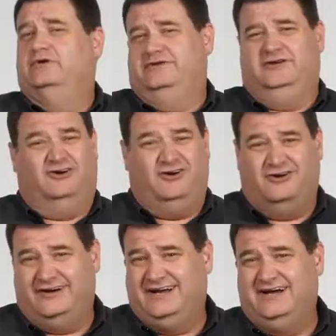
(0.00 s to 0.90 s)
whether you're
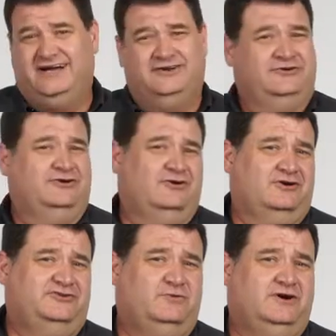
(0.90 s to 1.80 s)
R9 or you're
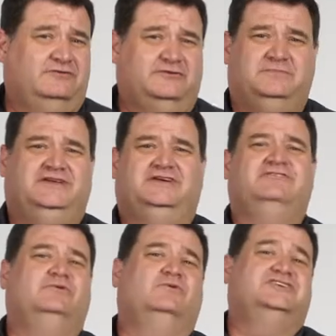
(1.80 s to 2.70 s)
R12, depending
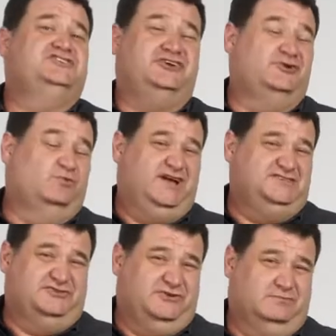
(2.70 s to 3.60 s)
if you want to check your
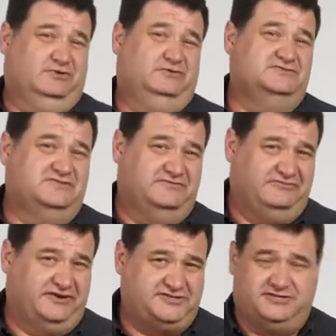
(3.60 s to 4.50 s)
reds or your blues of
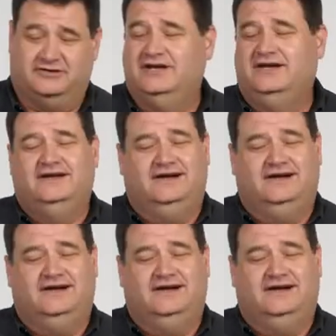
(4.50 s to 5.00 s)
the fixture.